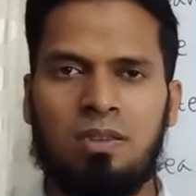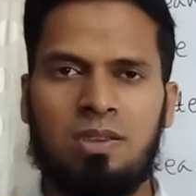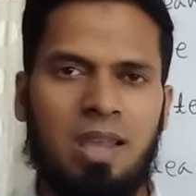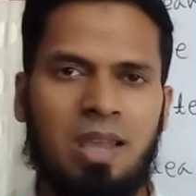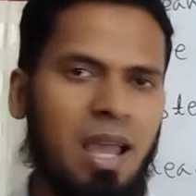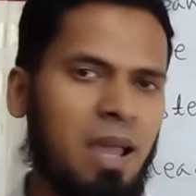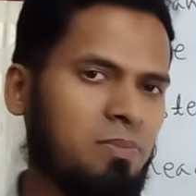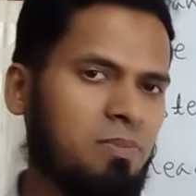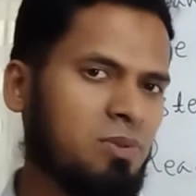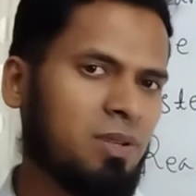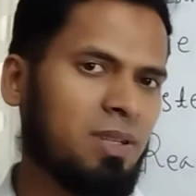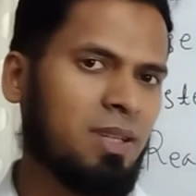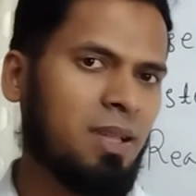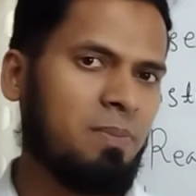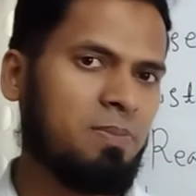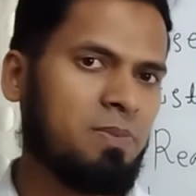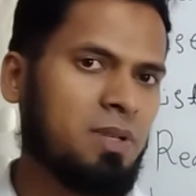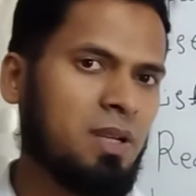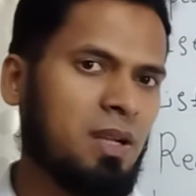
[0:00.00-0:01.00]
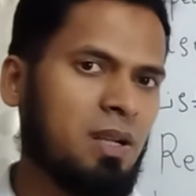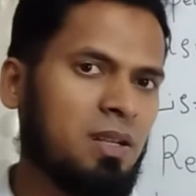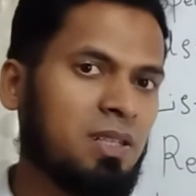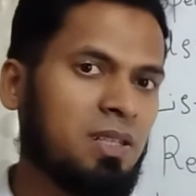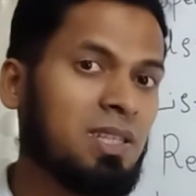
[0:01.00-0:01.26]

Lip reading: you have to capture